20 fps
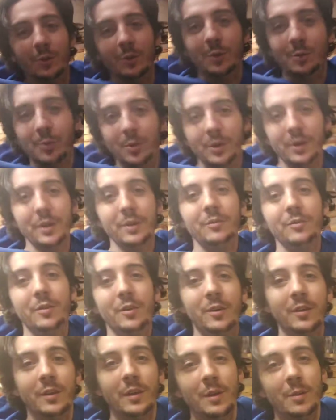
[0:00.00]
was put in
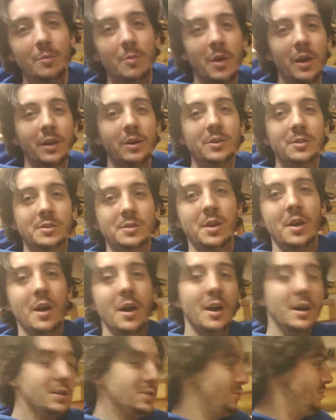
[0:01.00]
for the miter
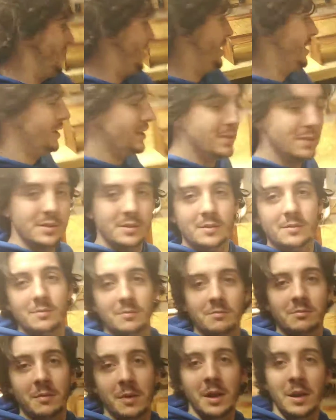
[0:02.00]
saw as well as
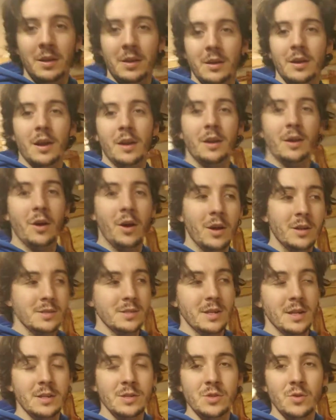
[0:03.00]
any kind of
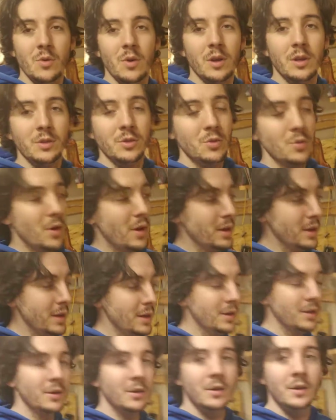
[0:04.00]
odds and ends you want to do on
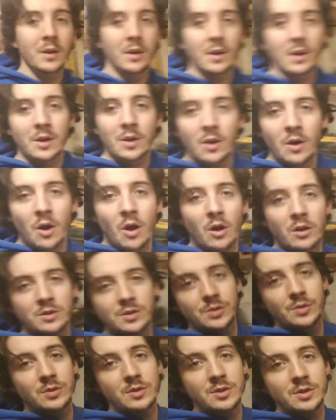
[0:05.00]
here.
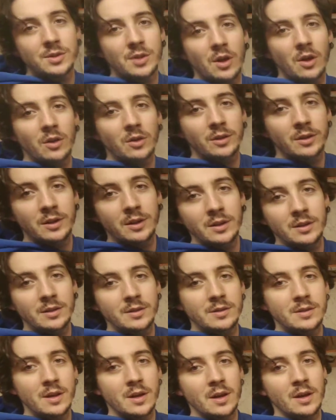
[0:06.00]
Also installed
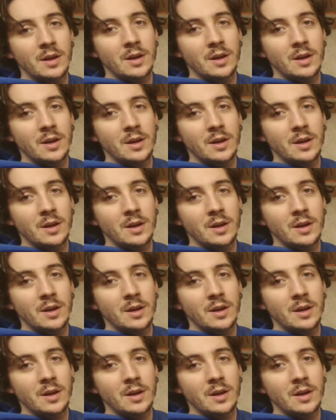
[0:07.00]
these